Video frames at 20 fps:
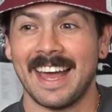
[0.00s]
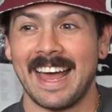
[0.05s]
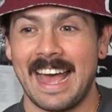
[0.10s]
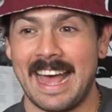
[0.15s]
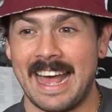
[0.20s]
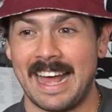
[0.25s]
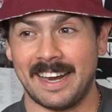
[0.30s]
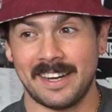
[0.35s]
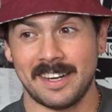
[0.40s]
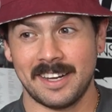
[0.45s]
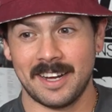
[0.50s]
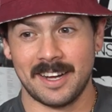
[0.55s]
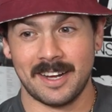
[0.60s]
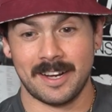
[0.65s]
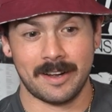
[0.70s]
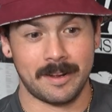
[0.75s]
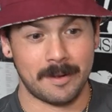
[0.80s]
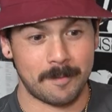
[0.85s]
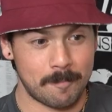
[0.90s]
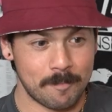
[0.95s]

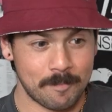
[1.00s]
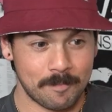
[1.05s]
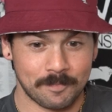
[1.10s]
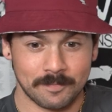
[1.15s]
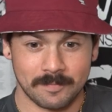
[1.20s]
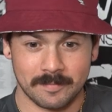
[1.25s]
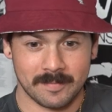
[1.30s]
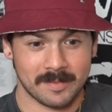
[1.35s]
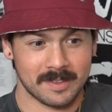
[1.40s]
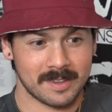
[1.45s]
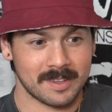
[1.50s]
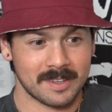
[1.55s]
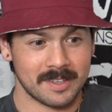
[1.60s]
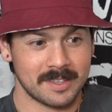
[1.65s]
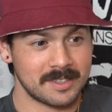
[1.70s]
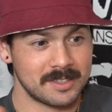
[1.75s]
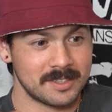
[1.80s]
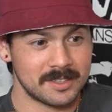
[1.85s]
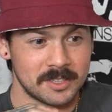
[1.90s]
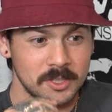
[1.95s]
And,
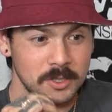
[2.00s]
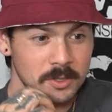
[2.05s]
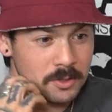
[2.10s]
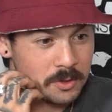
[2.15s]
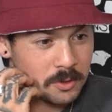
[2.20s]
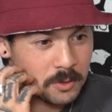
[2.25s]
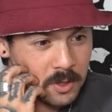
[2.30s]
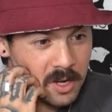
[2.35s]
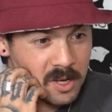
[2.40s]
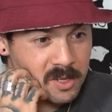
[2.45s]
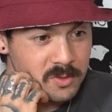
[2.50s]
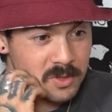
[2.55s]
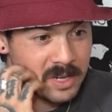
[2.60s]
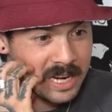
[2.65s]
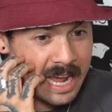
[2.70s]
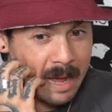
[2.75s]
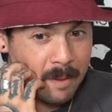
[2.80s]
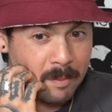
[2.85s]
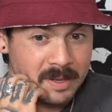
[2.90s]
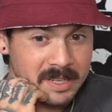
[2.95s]
dude, who knows what
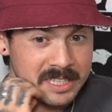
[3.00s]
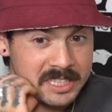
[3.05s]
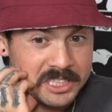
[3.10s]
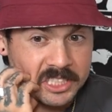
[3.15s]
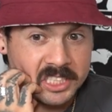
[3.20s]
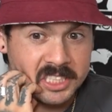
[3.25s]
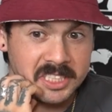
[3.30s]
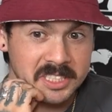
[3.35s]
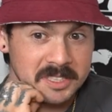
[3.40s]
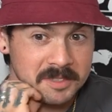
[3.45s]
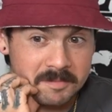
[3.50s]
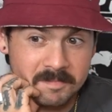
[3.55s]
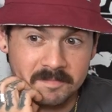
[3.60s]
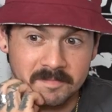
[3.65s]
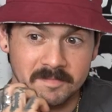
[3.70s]
happened to just...